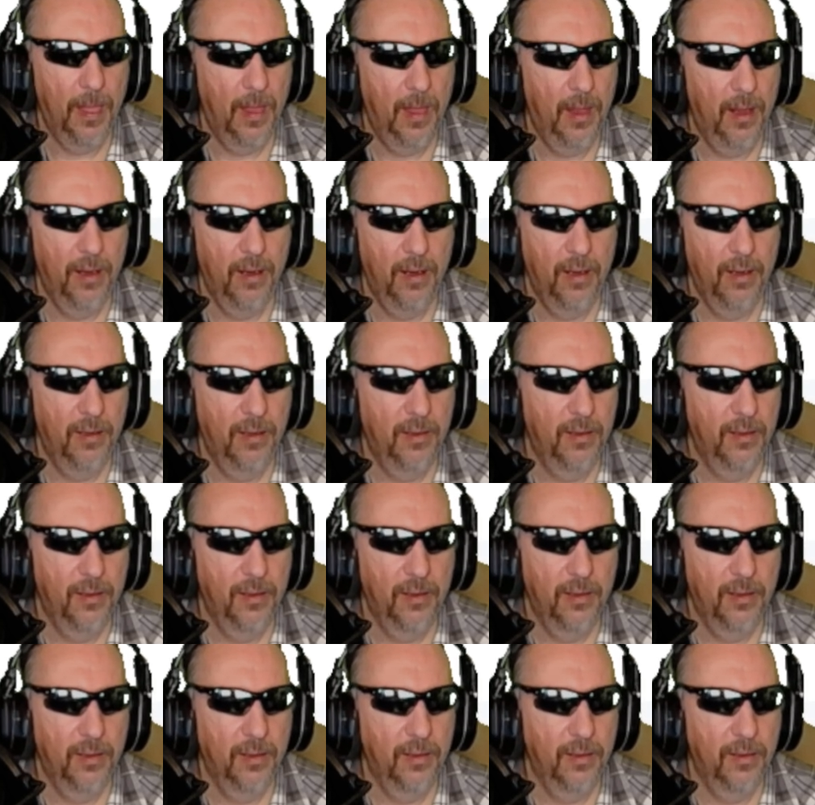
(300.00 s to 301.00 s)

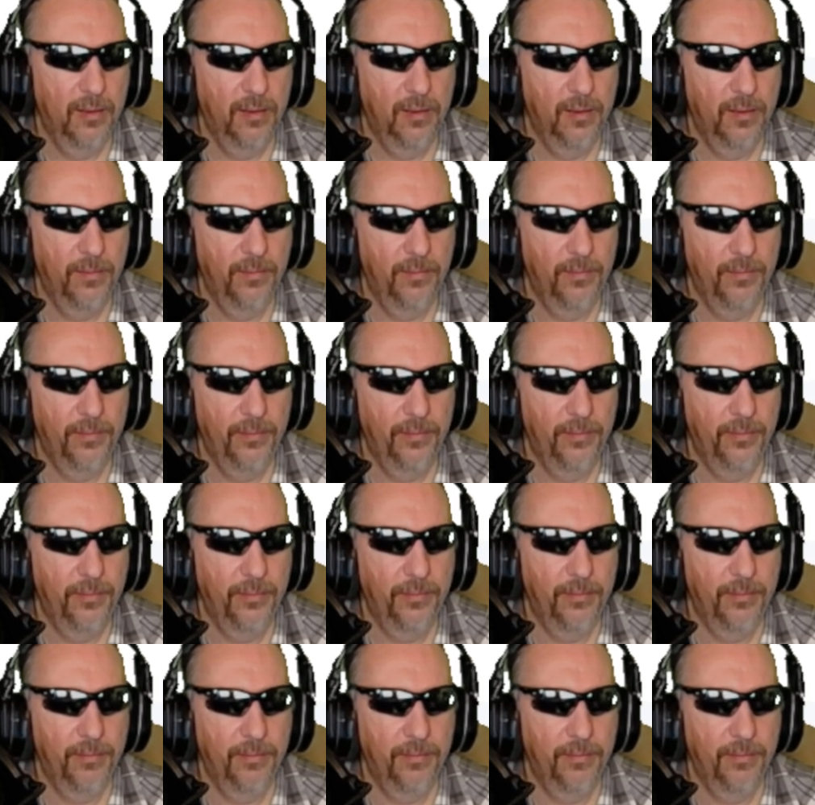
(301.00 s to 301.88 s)
(no one is talking)